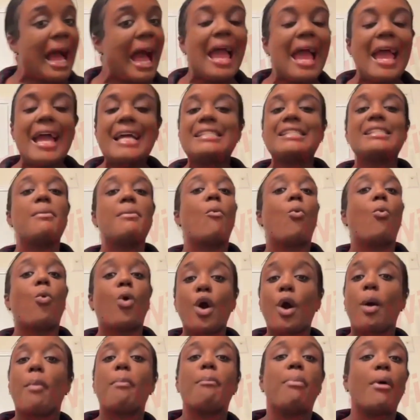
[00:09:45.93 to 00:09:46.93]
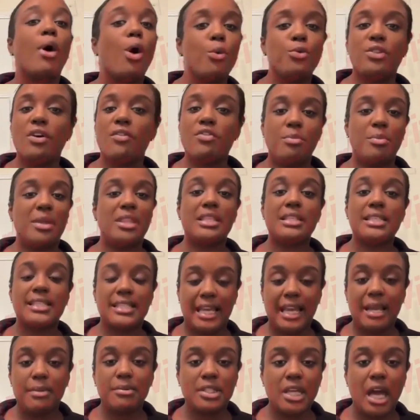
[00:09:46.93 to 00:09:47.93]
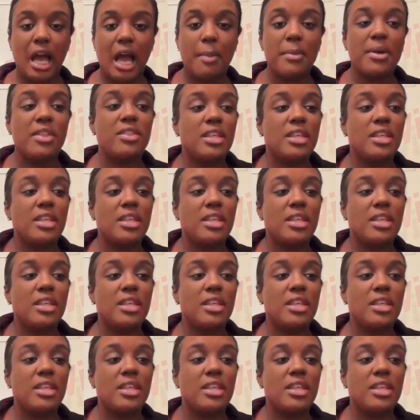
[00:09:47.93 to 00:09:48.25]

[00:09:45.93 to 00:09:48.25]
I had to work both of them at the same time.